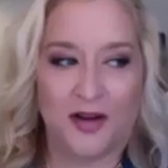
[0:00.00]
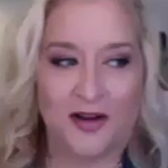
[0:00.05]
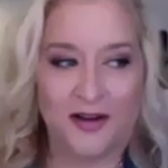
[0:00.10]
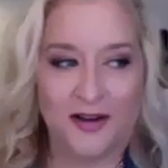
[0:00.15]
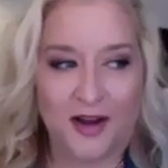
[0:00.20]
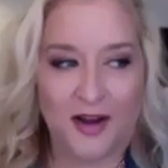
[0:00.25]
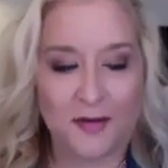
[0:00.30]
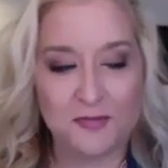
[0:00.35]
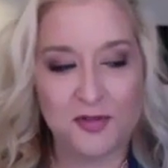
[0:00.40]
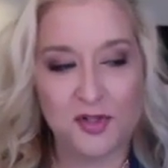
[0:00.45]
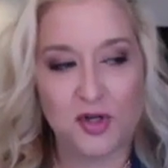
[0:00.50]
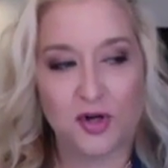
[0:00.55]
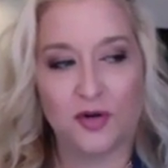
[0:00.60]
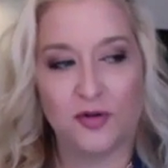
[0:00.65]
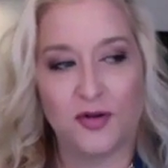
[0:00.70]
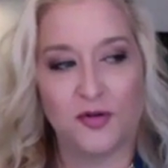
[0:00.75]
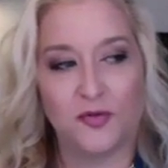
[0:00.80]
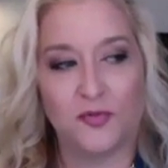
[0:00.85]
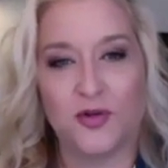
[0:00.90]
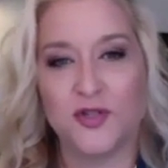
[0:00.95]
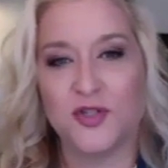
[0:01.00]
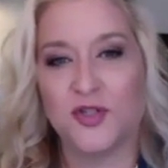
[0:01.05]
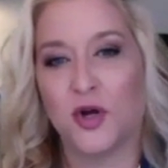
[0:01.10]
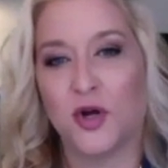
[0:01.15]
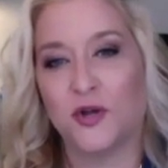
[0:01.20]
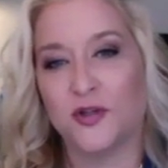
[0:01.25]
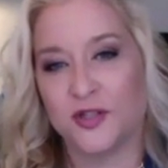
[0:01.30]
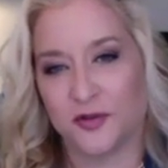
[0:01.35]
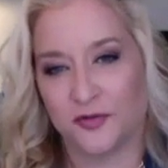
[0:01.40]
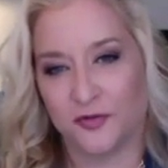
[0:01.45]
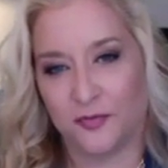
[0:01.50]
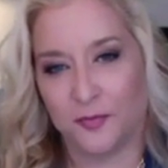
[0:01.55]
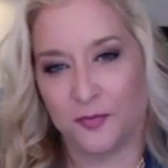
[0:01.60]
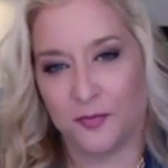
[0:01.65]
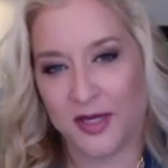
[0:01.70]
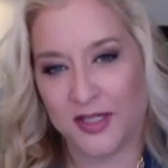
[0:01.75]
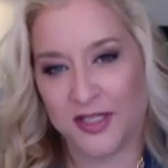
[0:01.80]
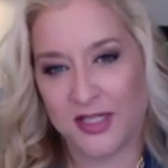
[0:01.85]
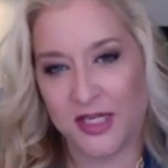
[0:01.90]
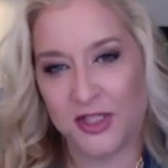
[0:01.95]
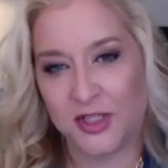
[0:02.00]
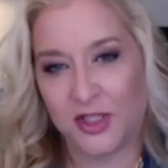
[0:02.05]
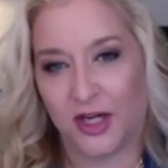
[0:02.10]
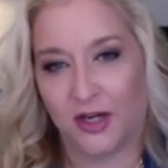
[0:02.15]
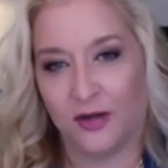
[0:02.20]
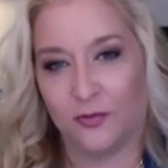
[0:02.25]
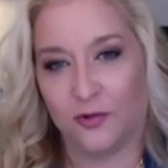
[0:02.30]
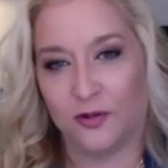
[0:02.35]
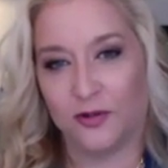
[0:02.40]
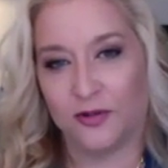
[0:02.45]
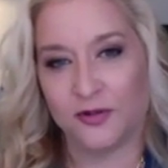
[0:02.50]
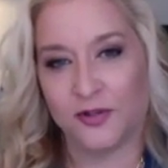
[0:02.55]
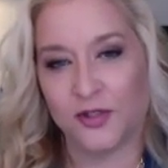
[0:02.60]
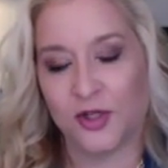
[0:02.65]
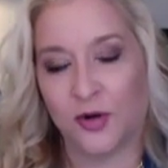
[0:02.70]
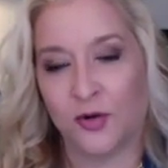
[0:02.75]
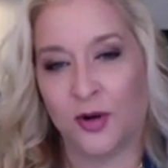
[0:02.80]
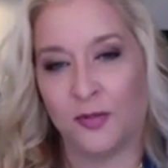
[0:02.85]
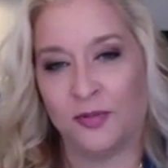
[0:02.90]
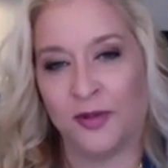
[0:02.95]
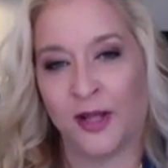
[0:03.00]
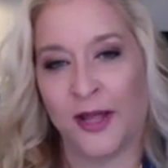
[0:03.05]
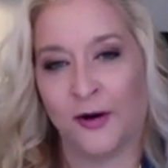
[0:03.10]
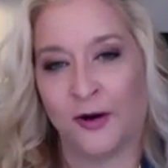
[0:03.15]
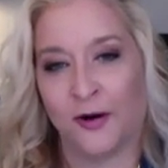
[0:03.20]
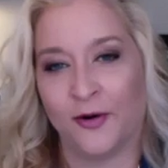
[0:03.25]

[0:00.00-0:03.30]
i'm sure the results of my teaching will show up later